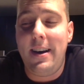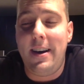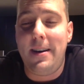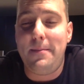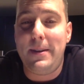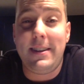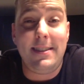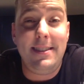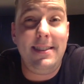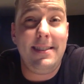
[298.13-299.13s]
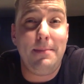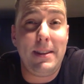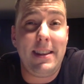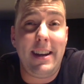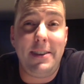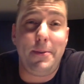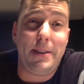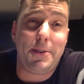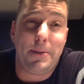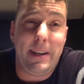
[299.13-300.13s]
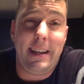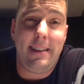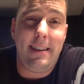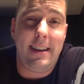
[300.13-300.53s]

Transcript: Because this is something that I do enjoy,